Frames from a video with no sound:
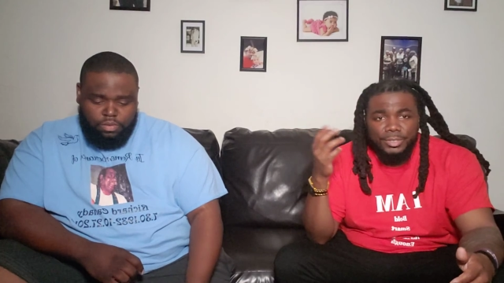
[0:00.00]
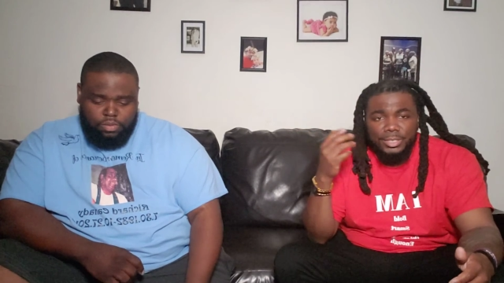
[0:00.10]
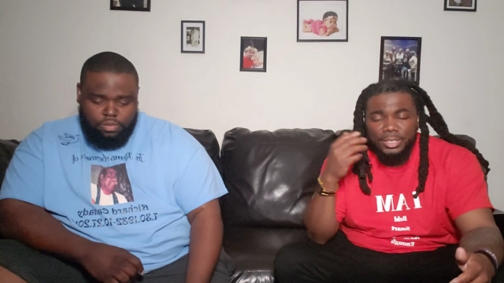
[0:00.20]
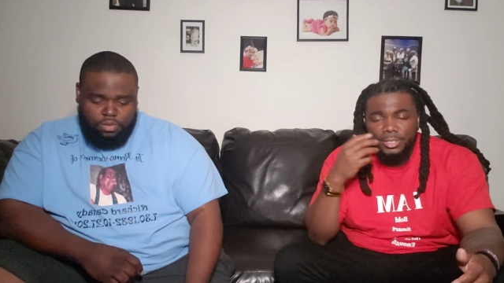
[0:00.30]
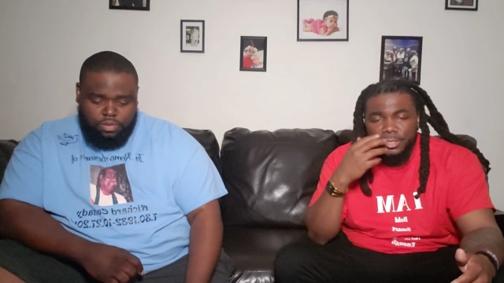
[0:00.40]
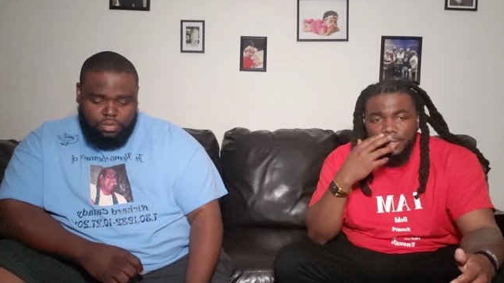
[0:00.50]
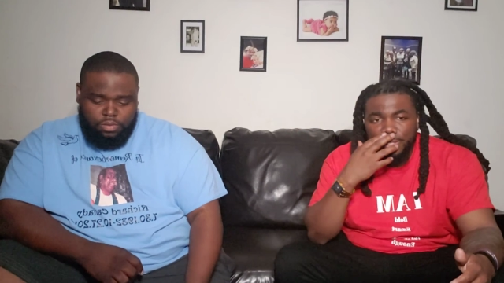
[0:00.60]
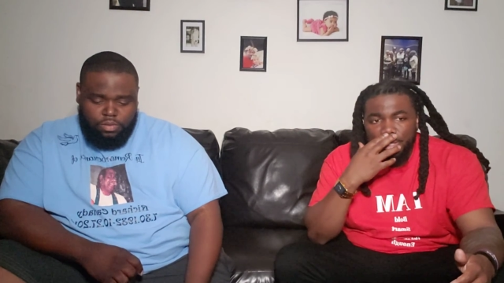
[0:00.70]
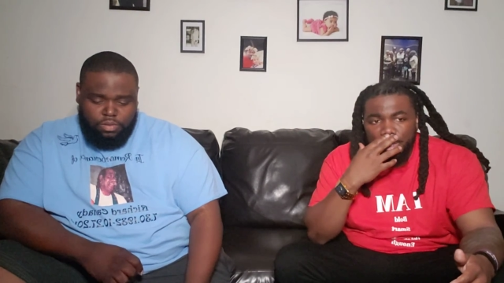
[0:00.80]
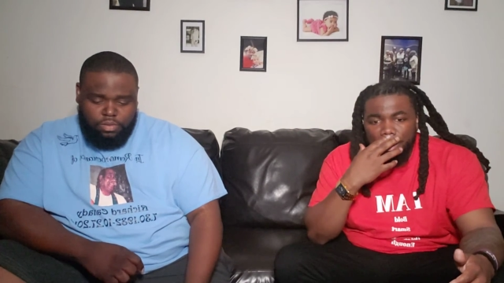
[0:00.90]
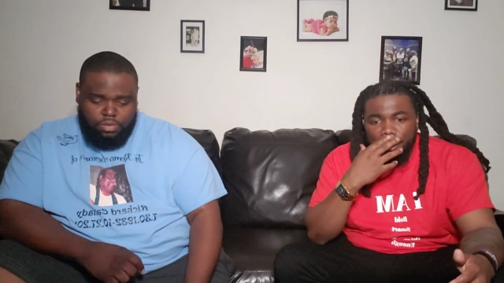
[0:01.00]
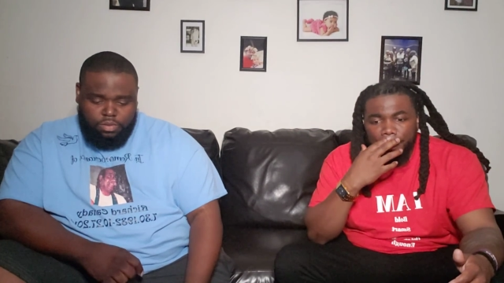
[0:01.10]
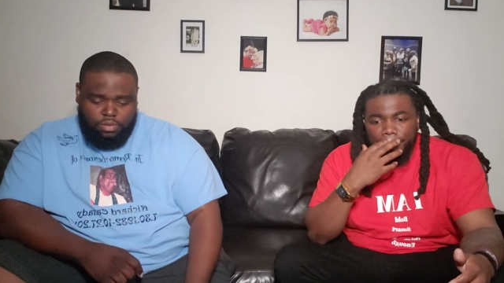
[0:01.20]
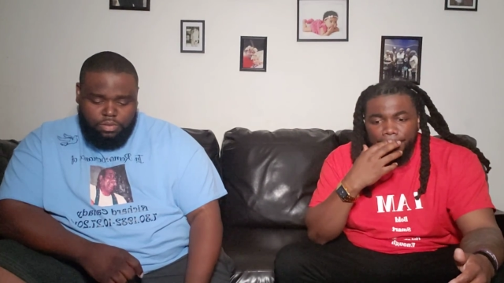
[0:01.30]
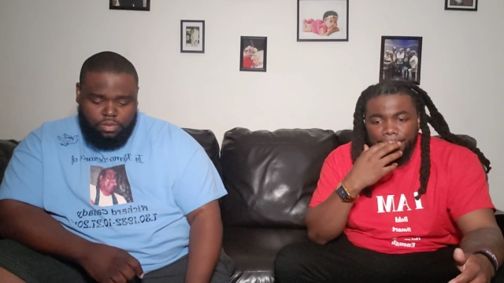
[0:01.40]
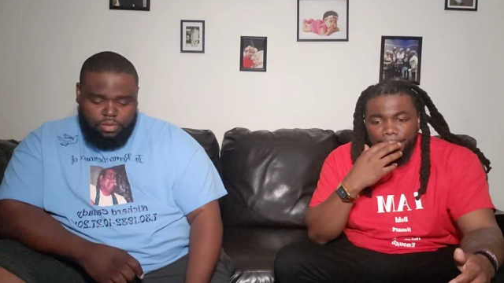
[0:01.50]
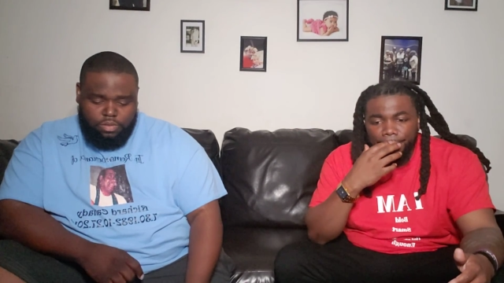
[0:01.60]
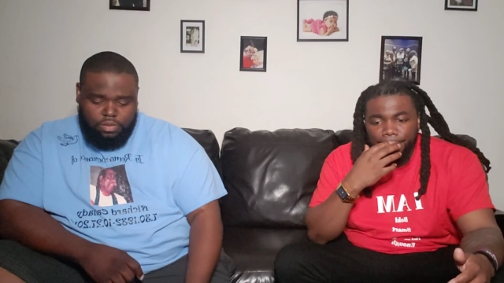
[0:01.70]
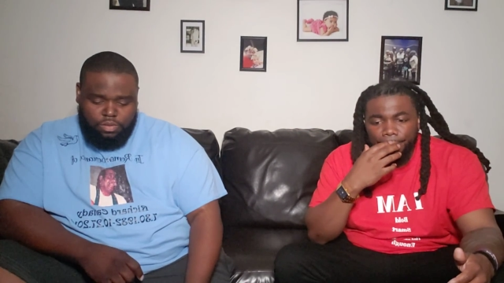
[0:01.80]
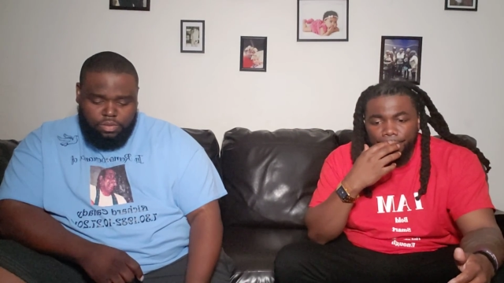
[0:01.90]
Speaker 1: as such. Um,
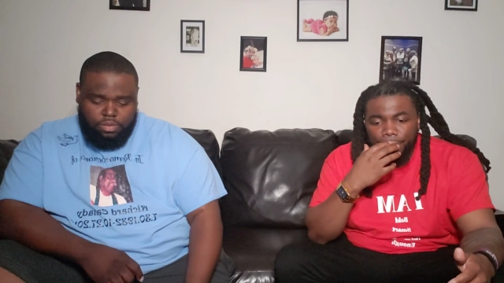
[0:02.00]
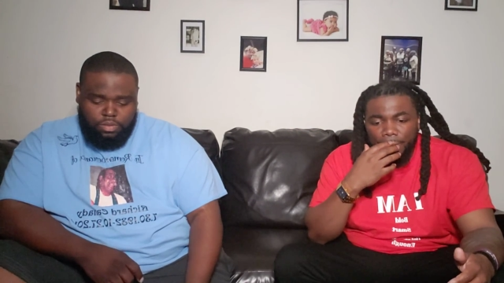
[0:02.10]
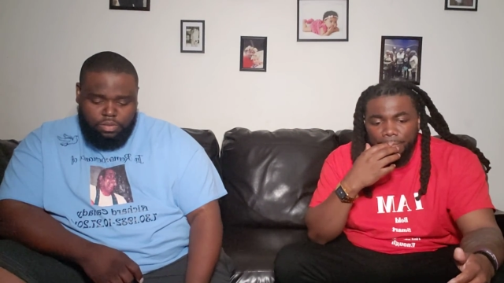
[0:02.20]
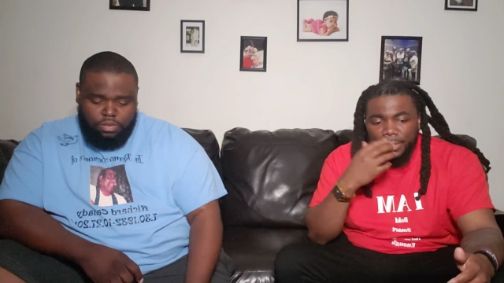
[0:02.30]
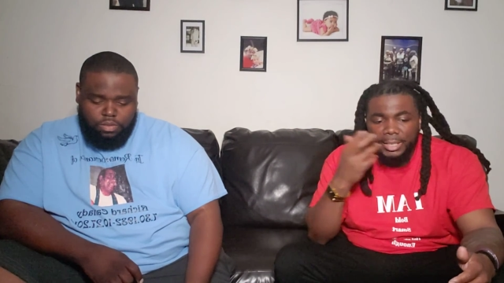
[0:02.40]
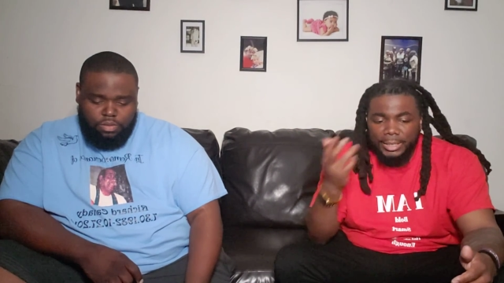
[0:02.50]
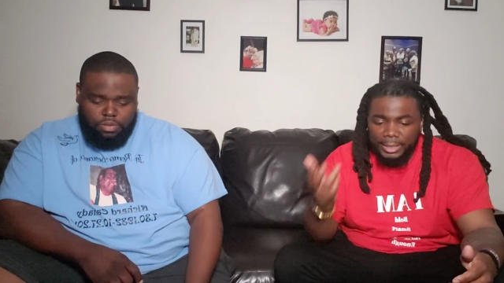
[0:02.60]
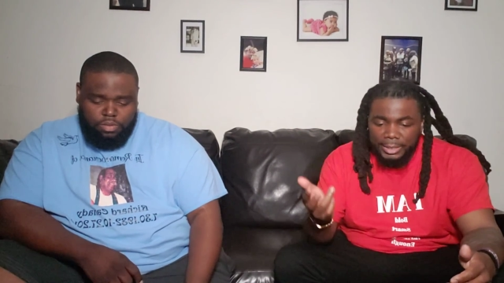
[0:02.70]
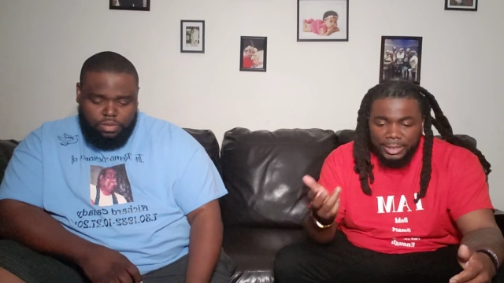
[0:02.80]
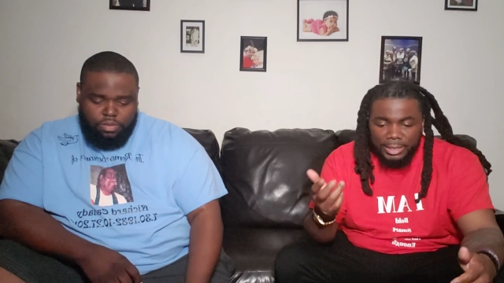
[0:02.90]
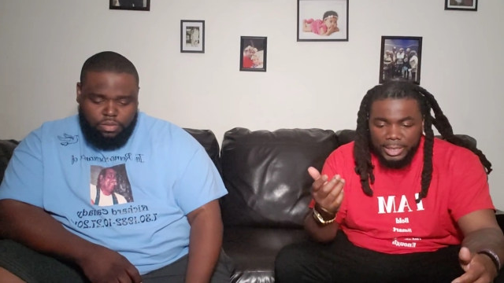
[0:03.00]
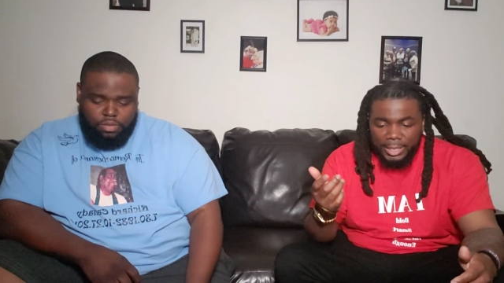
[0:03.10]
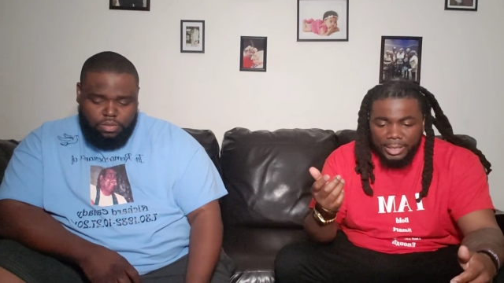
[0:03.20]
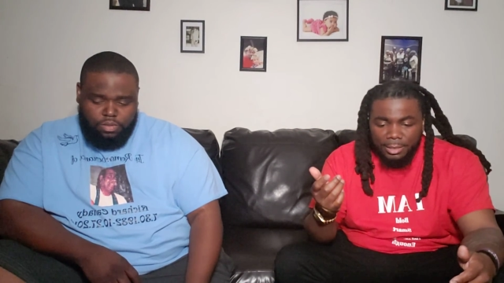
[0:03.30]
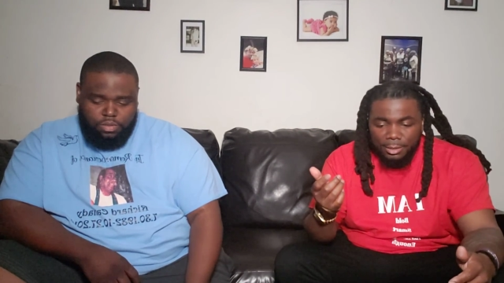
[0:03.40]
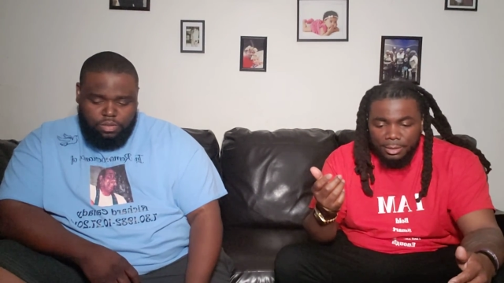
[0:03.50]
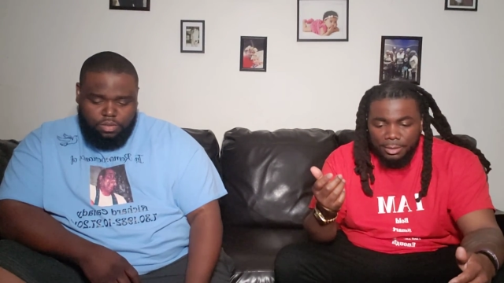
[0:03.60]
but at the end of the day,